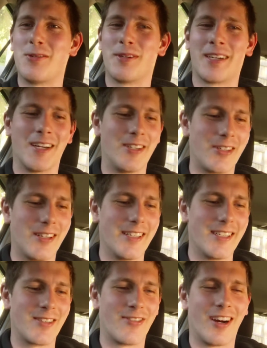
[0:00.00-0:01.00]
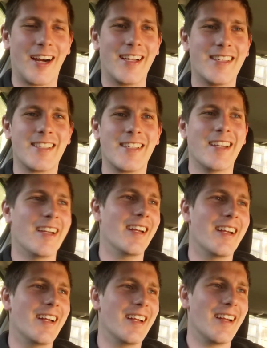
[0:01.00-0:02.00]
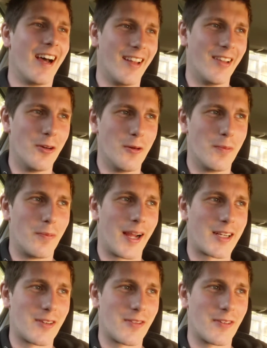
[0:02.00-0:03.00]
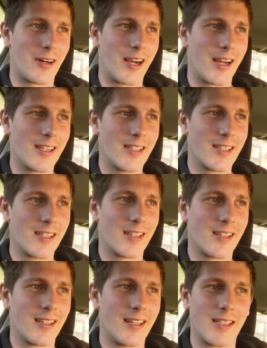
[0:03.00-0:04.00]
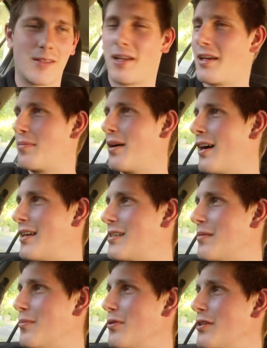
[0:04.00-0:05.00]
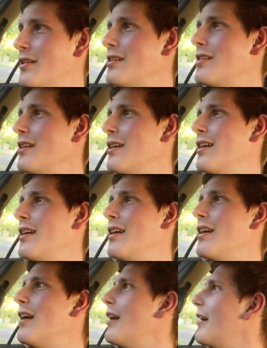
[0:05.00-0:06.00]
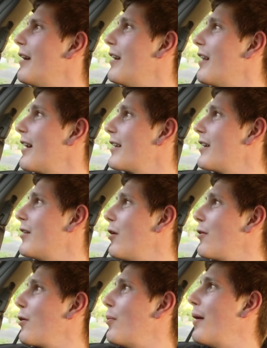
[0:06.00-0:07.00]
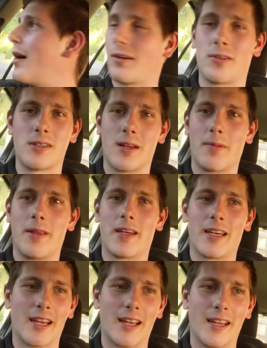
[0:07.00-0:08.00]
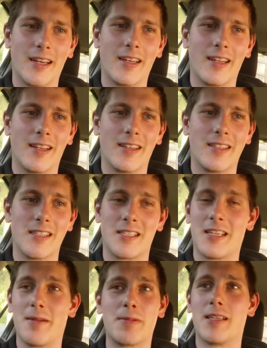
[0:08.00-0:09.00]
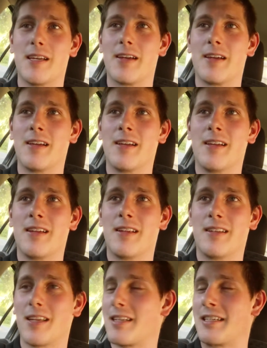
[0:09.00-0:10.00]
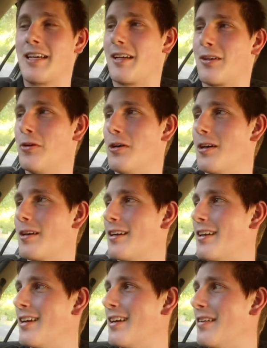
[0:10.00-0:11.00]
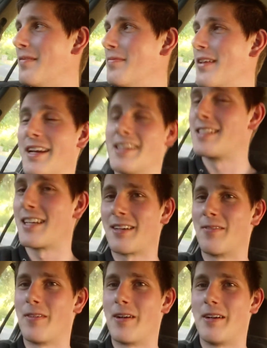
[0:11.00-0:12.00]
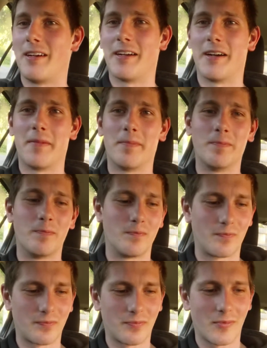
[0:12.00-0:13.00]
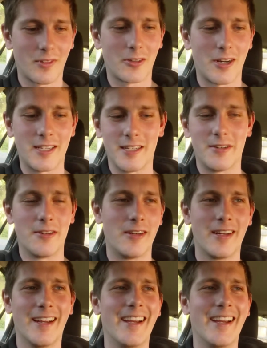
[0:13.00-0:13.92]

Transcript: to a country just finds a little patch of grass that's like behind some bushes in like a local park or something and just sleeps there doesn't get caught and he's like a very um crazy dude.